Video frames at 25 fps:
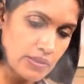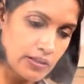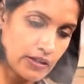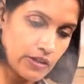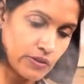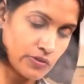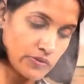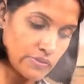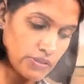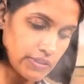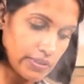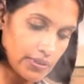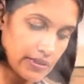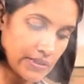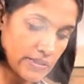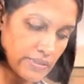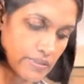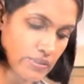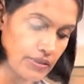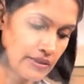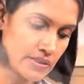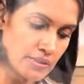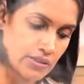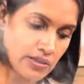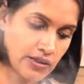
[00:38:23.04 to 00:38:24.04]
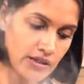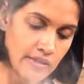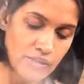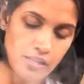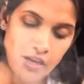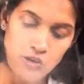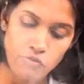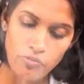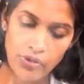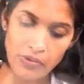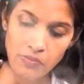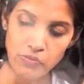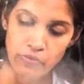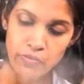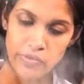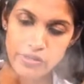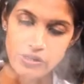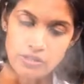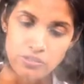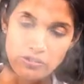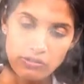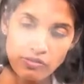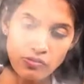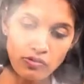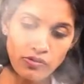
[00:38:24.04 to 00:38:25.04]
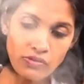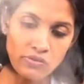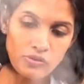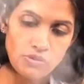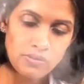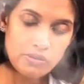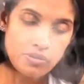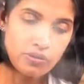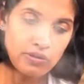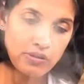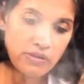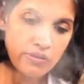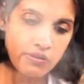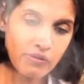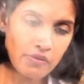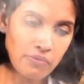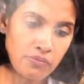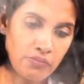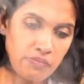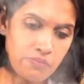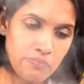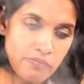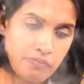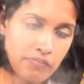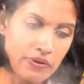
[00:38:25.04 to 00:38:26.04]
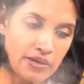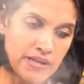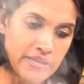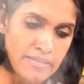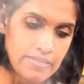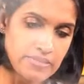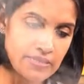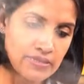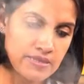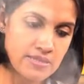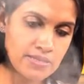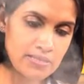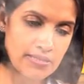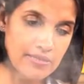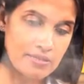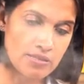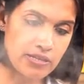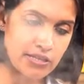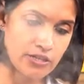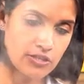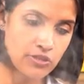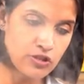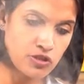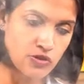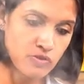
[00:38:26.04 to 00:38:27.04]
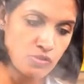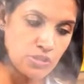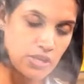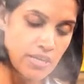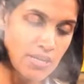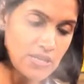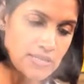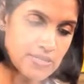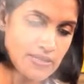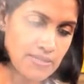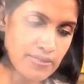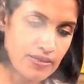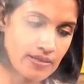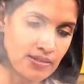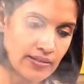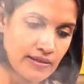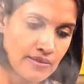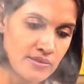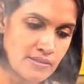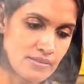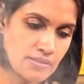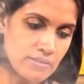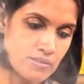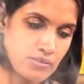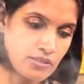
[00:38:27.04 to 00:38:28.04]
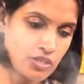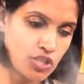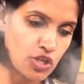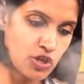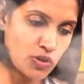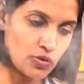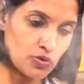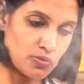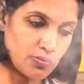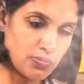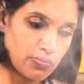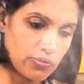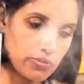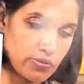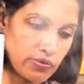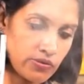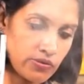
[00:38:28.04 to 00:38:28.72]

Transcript: Look, now I'm going to place this next to this tube.